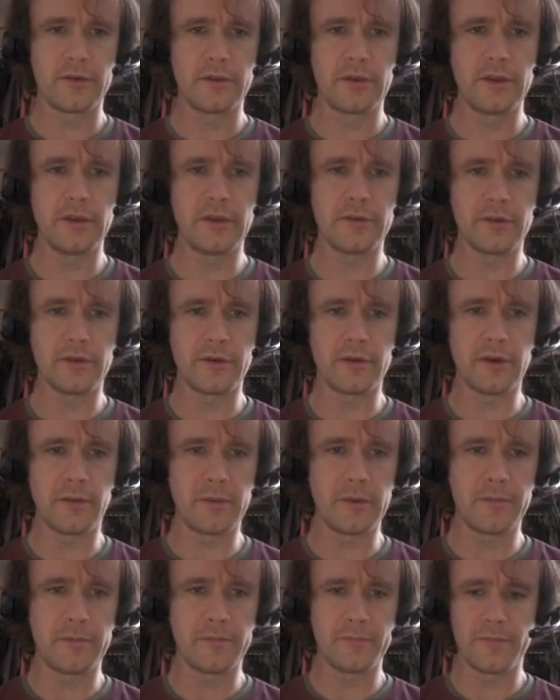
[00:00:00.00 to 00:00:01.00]
it a
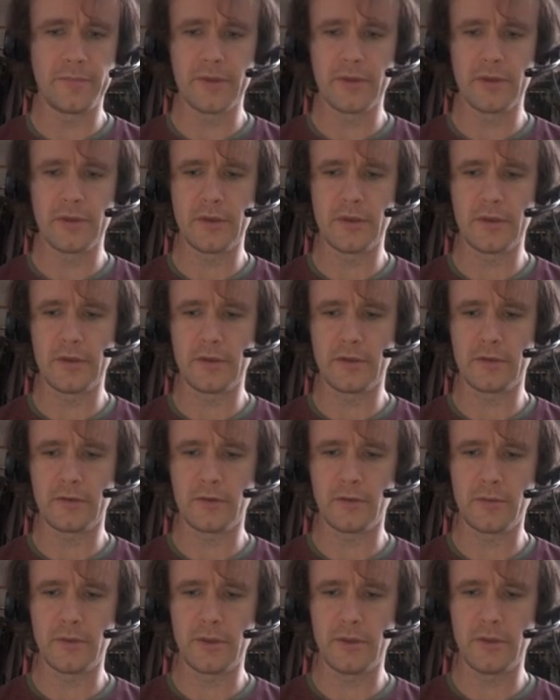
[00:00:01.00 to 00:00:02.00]
double? It's going
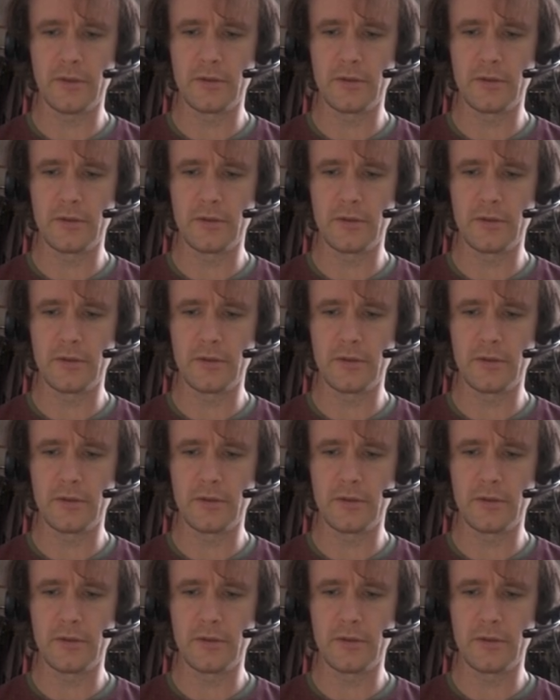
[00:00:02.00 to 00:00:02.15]
to be